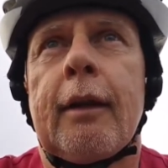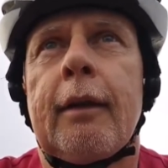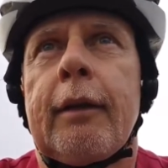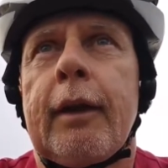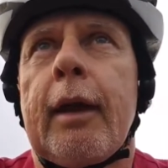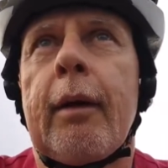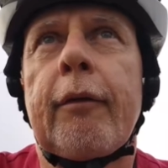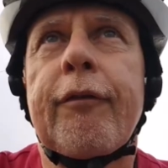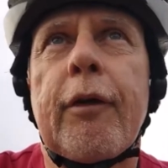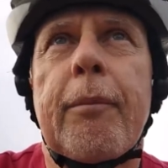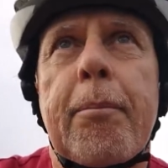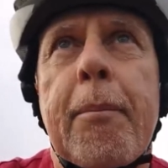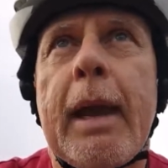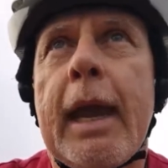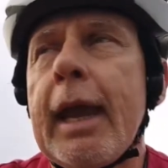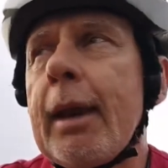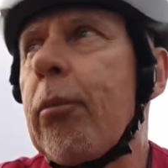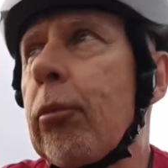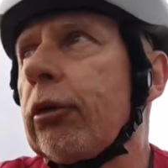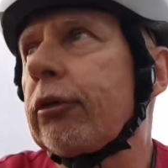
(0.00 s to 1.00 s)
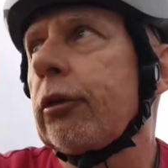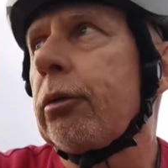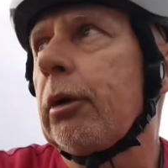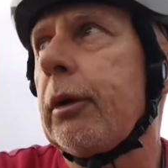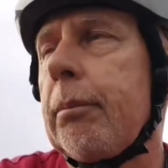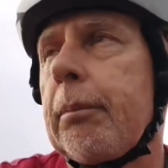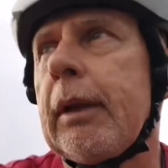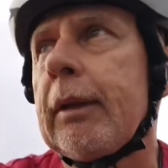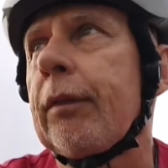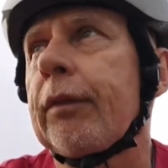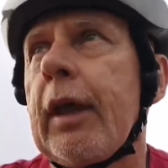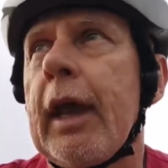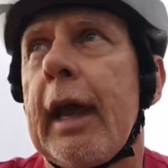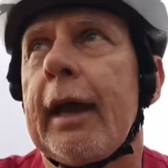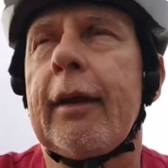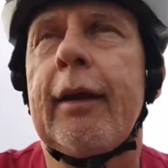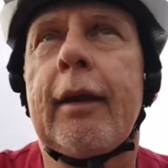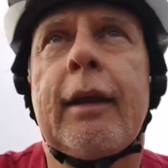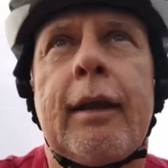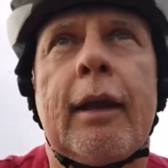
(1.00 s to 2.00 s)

Now, if a man was to admit that,